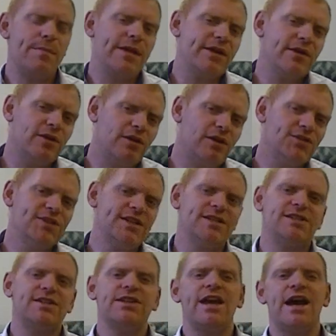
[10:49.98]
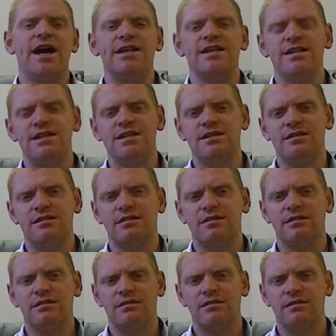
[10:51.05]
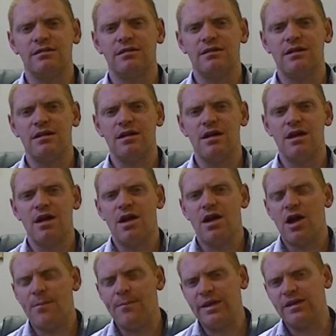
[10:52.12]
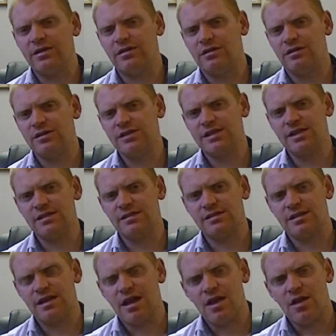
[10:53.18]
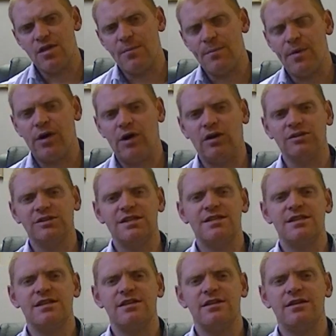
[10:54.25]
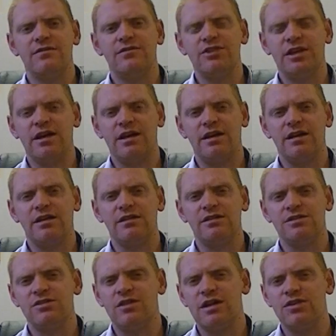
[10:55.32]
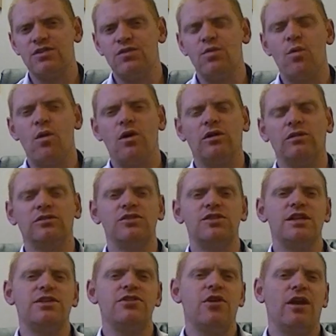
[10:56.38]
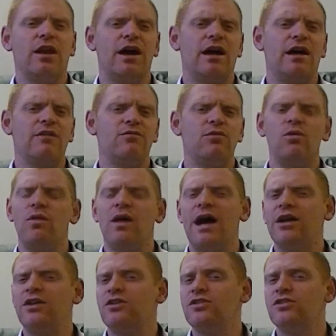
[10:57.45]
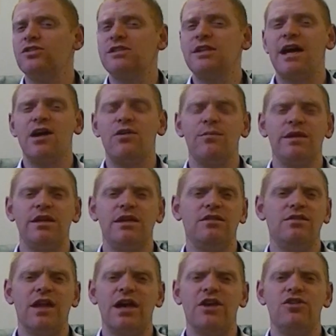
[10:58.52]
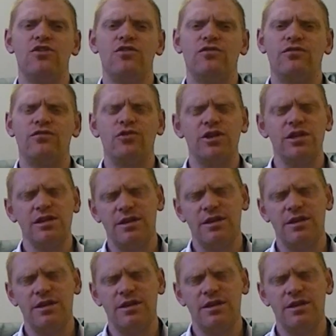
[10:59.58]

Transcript: because it's the idea, and because it's the positive change that you want in your life, well, that does now mean that you're free.